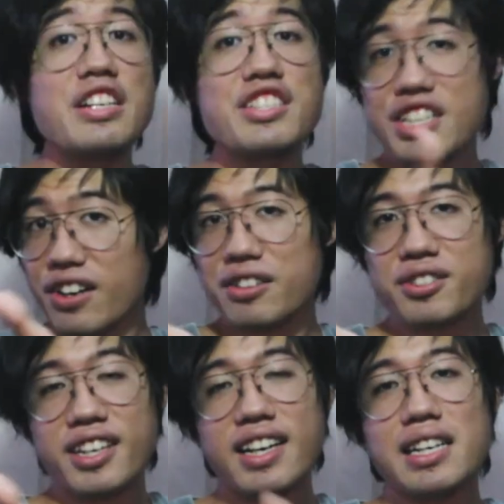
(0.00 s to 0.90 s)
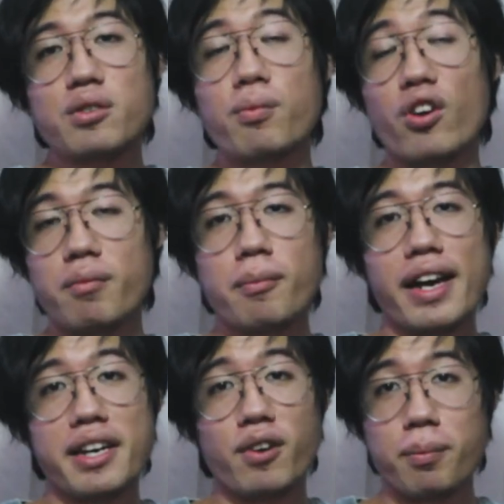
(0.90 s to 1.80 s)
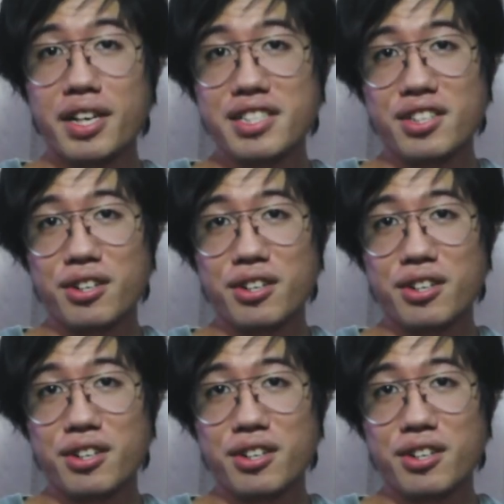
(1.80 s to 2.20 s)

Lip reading: Shout out to the guy who brought me back in one piece